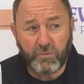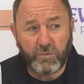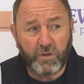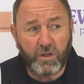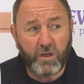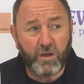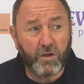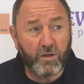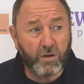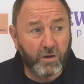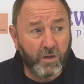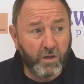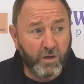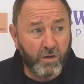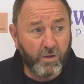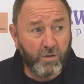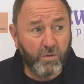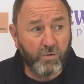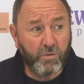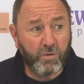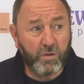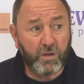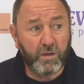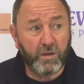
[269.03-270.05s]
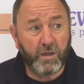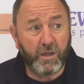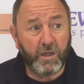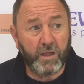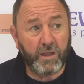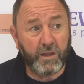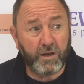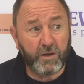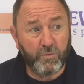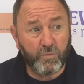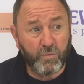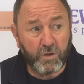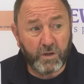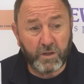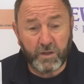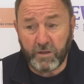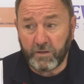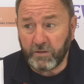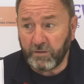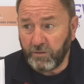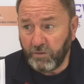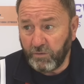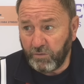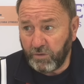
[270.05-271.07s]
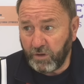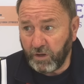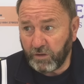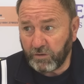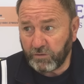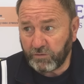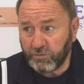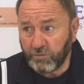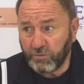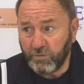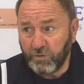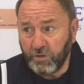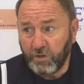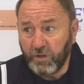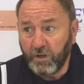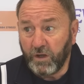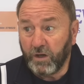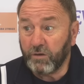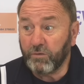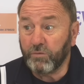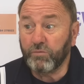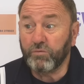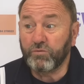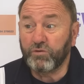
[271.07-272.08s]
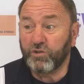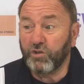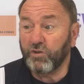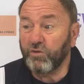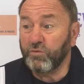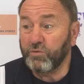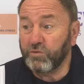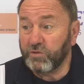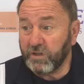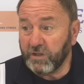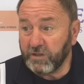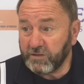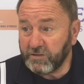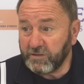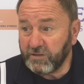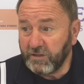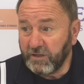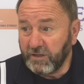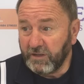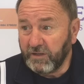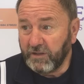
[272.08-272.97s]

Carlisle, and away at Newcastle are all Tuesdays.